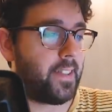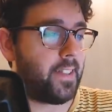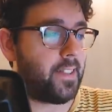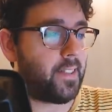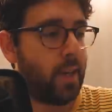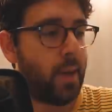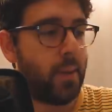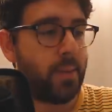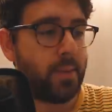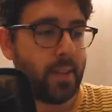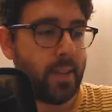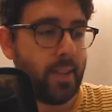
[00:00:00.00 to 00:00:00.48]
In
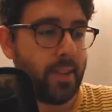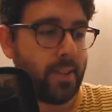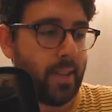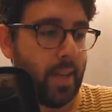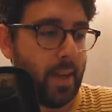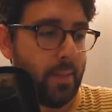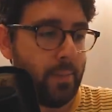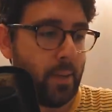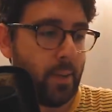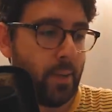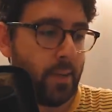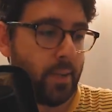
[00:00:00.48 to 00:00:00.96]
terms of the
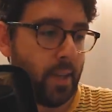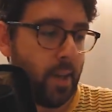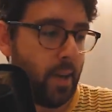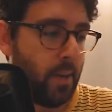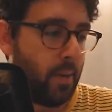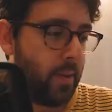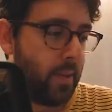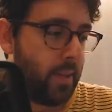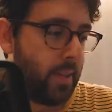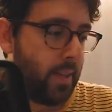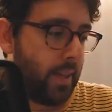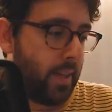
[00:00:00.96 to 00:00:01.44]
team news,
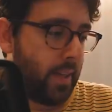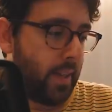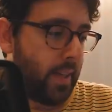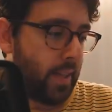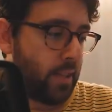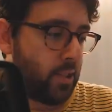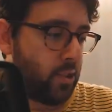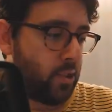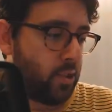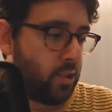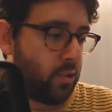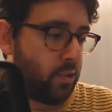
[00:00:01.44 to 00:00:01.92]
though,
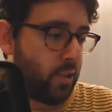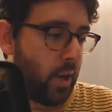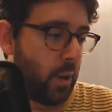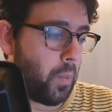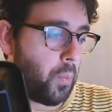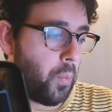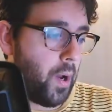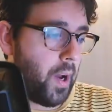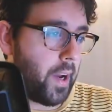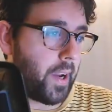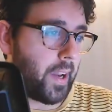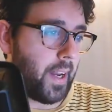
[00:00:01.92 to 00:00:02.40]
let's just try
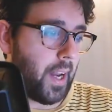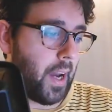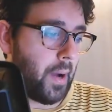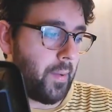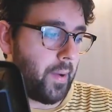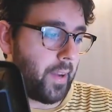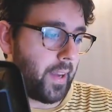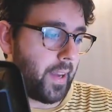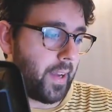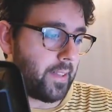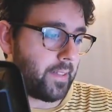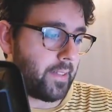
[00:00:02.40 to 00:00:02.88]
and work it
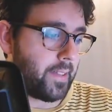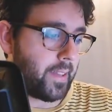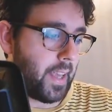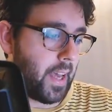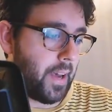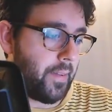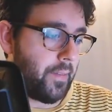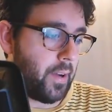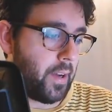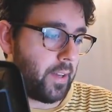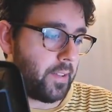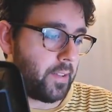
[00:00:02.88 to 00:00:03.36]
out, I guess,
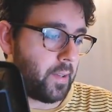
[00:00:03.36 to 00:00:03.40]
together.